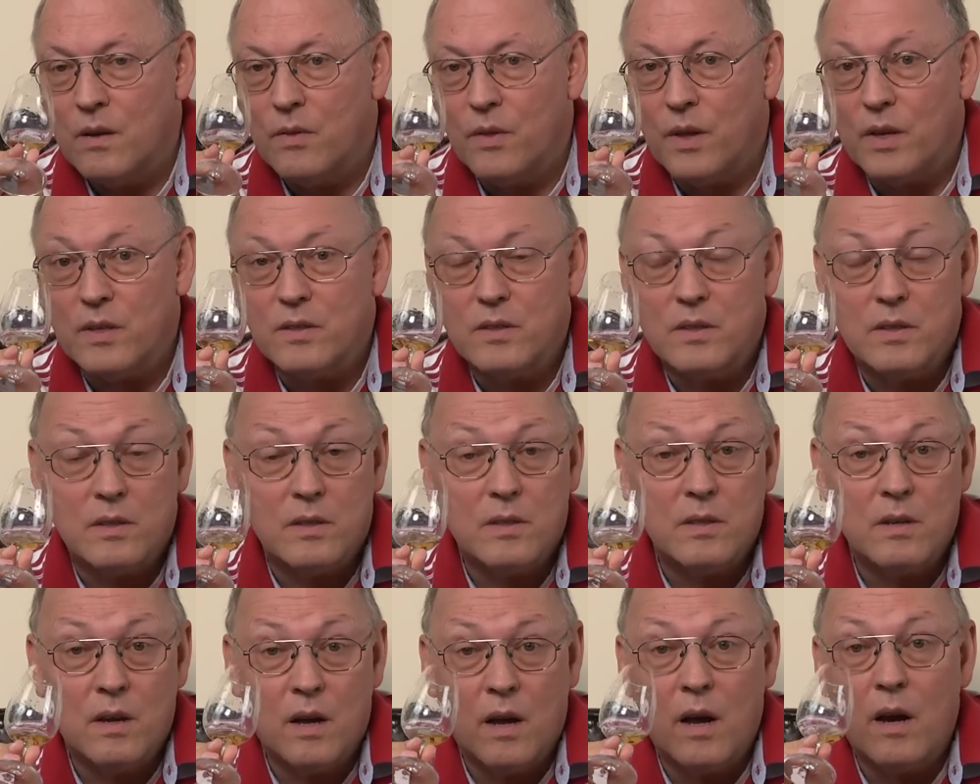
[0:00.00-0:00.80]
There's
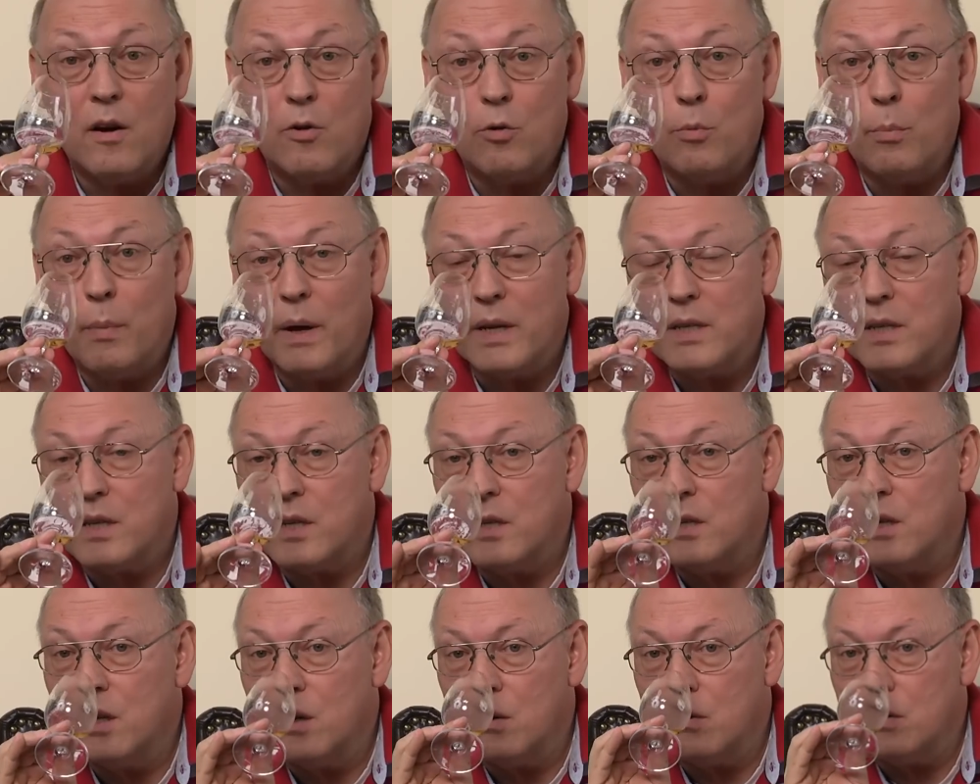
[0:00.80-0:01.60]
this
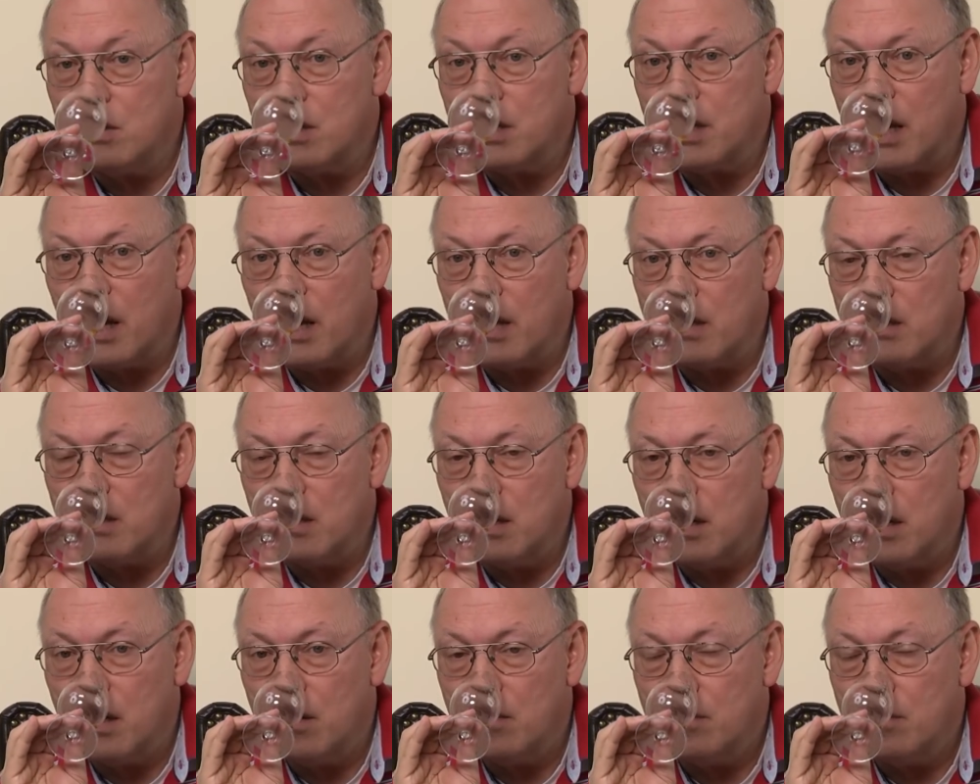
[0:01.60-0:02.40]
aromatic note again.